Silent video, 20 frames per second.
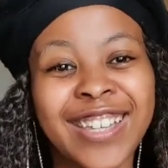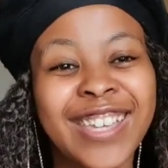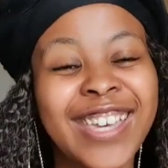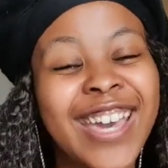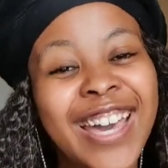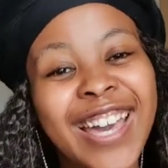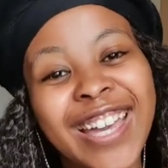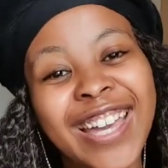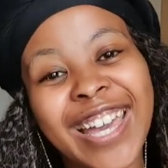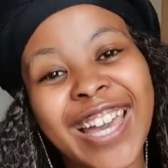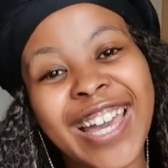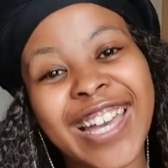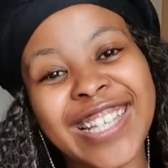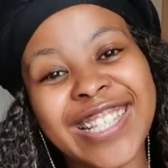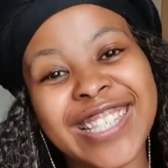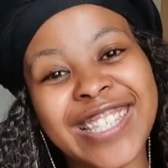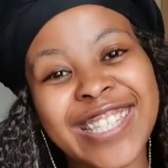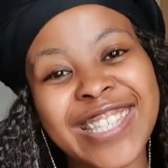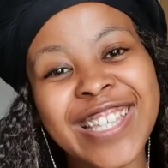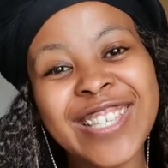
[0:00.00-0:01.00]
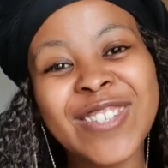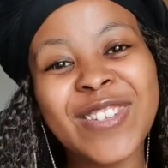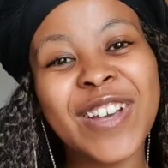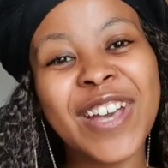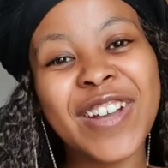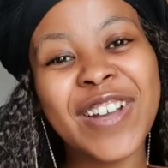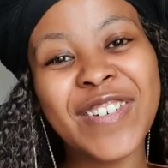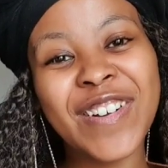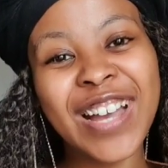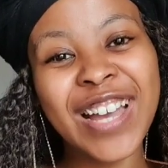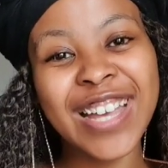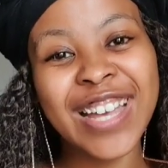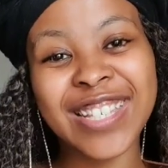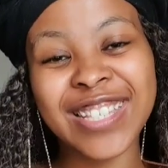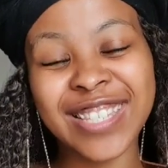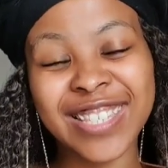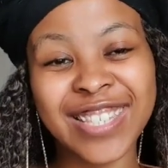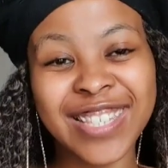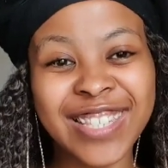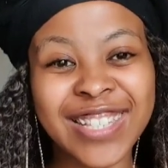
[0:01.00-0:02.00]
yeah guys that's where i
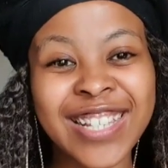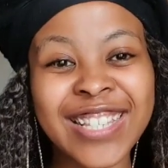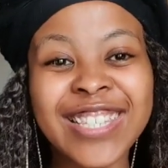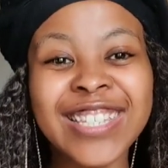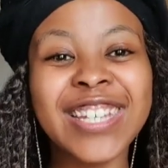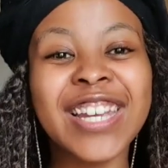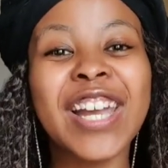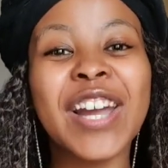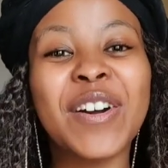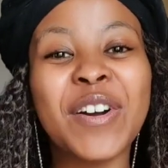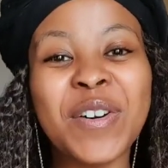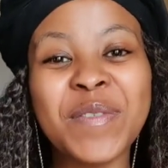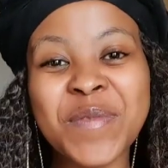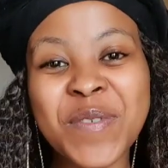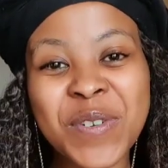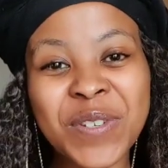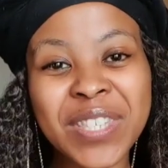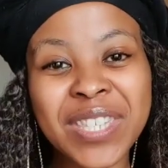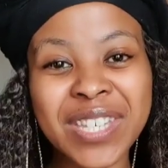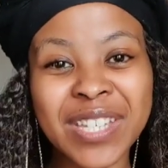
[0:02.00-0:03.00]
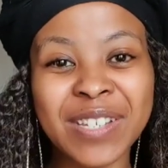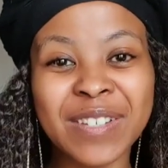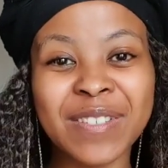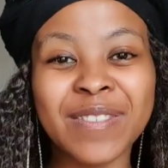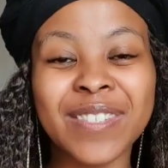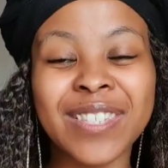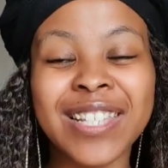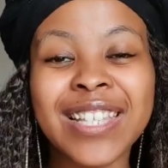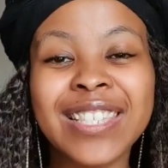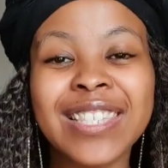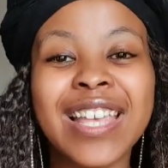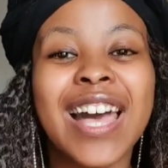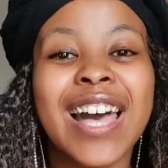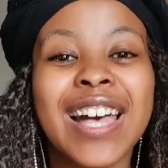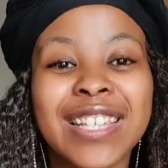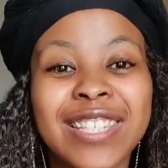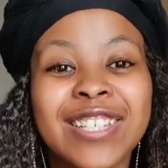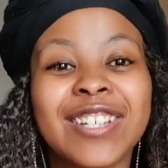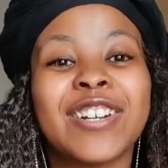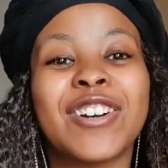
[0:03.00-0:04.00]
was let's check our motives let's
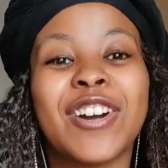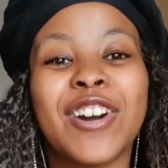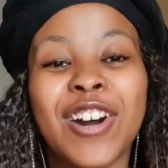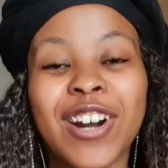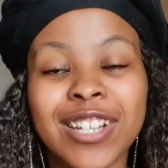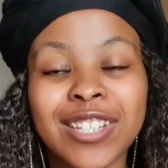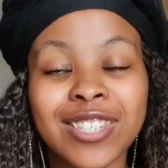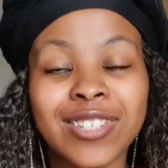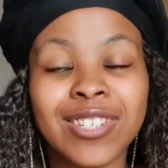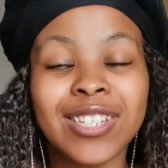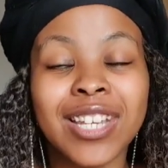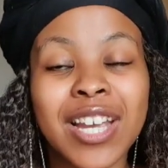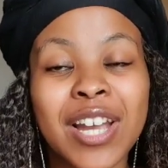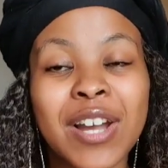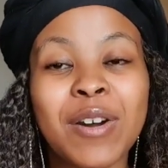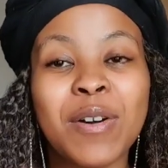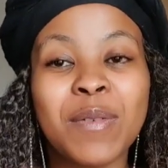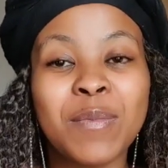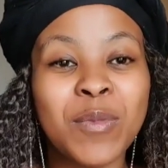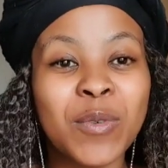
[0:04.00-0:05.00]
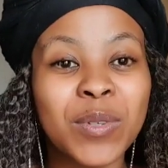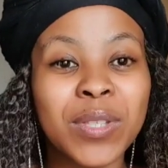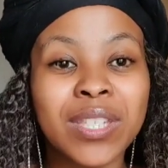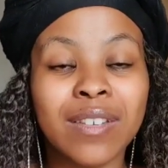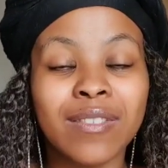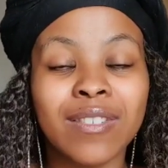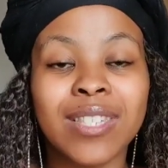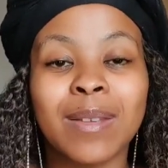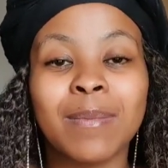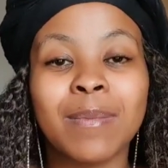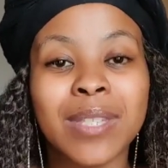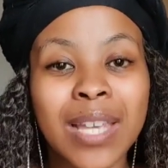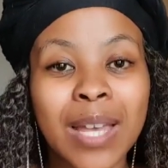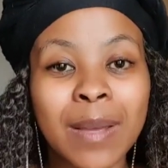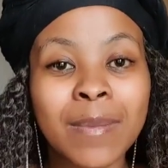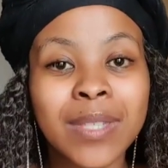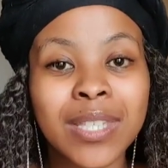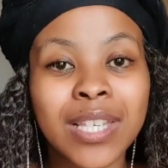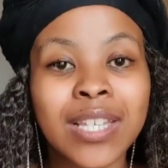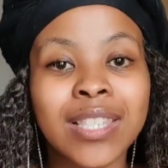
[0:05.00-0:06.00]
ask god to check our motives
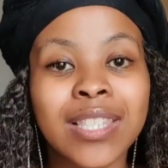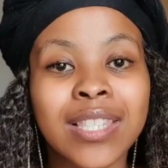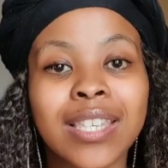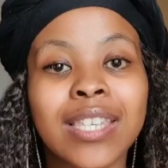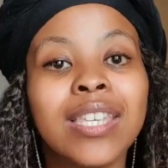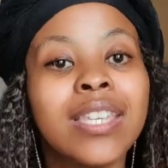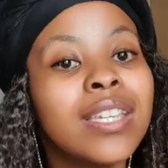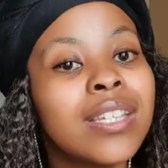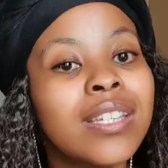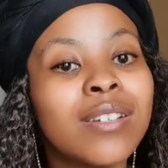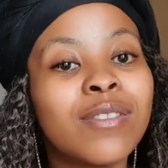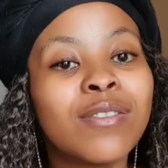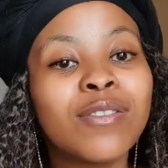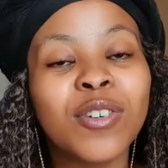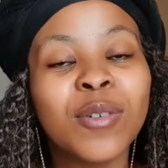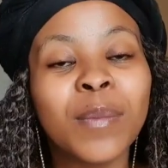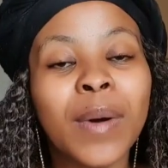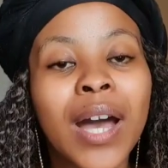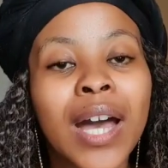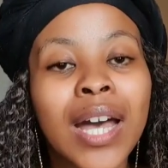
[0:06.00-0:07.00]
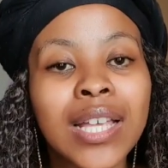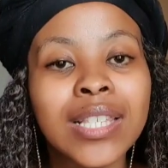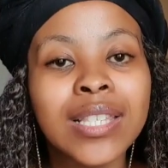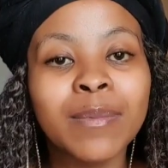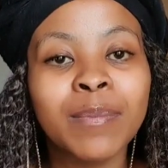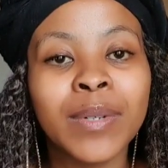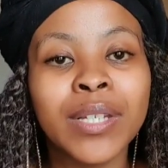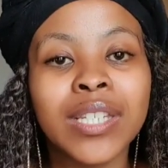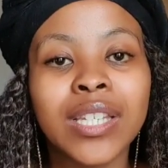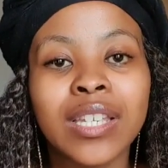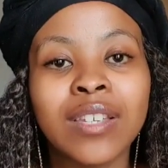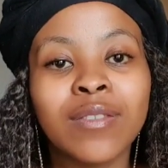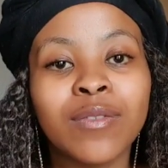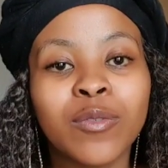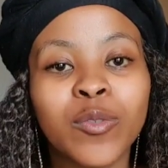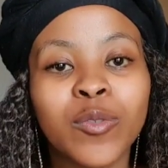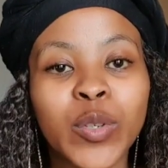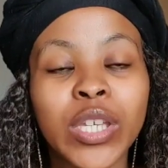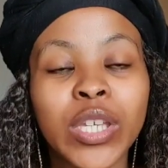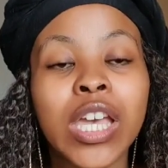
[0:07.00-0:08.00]
sometimes it's hidden from us but
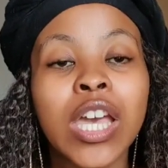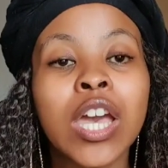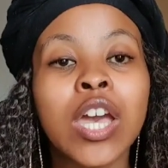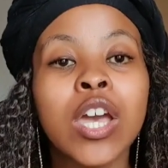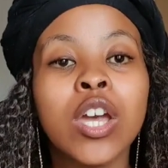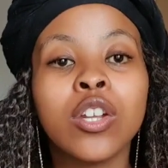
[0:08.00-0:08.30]
if we